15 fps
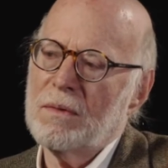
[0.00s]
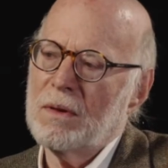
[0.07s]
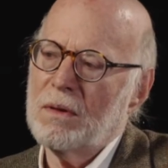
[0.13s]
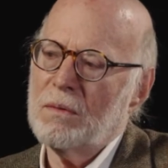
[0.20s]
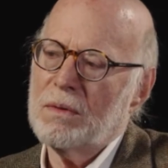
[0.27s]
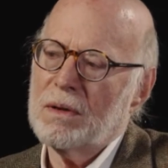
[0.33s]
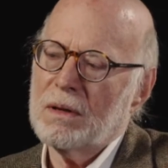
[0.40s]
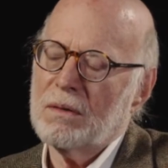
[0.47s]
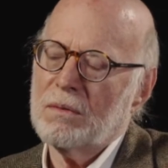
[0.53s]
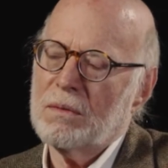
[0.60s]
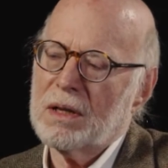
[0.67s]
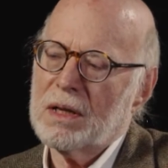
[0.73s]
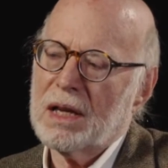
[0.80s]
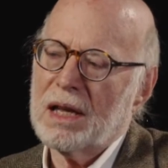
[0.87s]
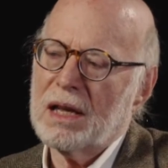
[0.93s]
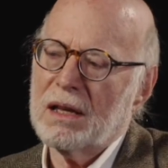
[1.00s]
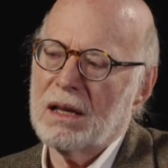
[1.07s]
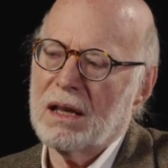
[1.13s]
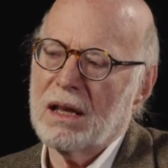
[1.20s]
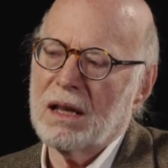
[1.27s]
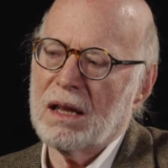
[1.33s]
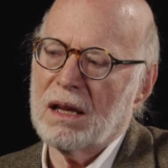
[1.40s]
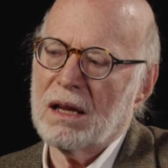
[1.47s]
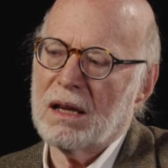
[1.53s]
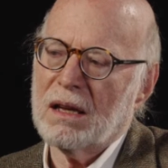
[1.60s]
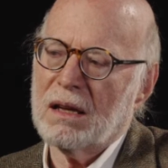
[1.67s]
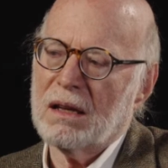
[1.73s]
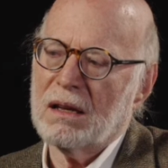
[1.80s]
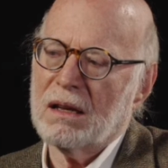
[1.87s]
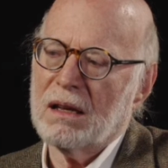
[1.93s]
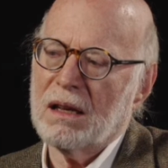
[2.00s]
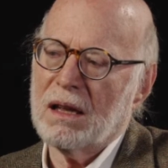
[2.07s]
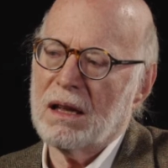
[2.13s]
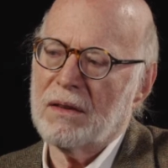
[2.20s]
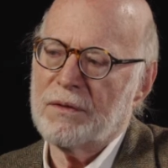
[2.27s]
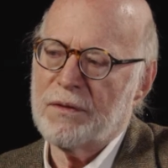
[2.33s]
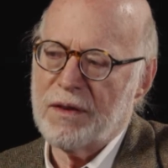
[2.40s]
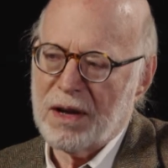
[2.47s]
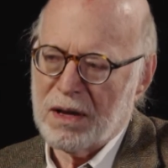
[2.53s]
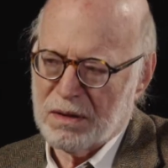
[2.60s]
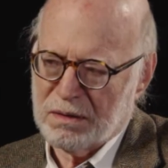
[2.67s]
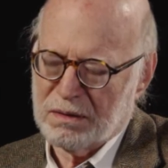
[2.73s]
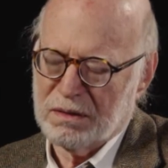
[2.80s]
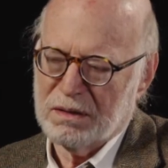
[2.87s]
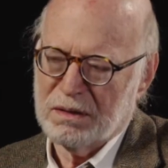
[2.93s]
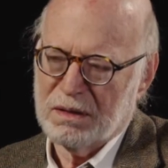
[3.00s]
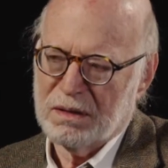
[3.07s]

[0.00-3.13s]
What I have found,